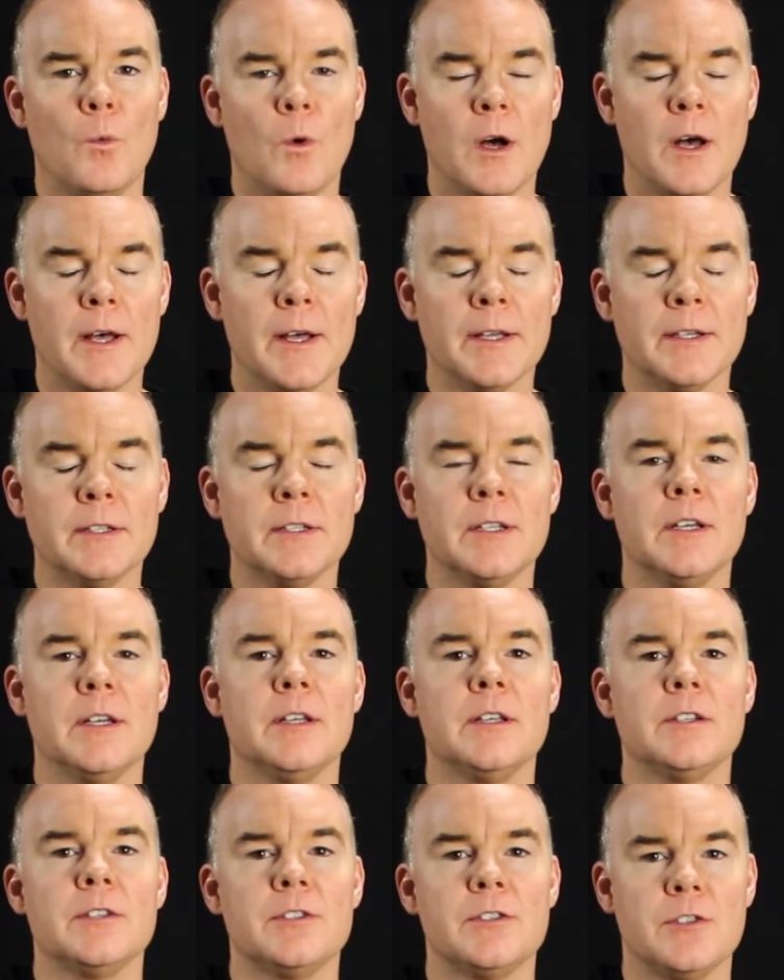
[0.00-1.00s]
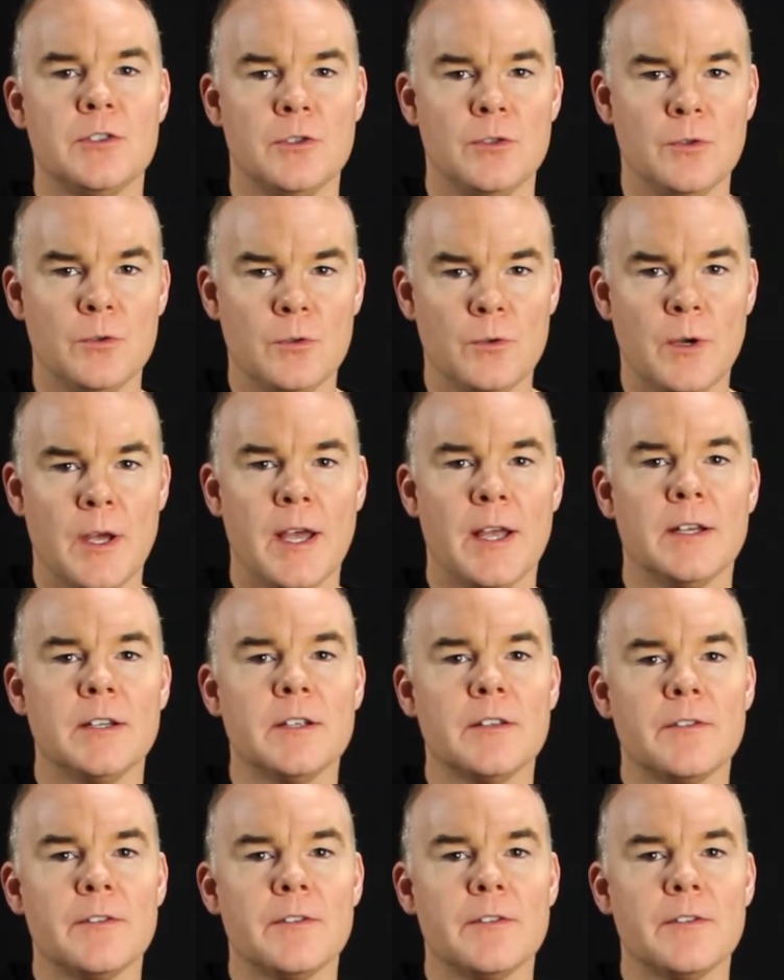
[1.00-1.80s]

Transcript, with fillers: One, two, and a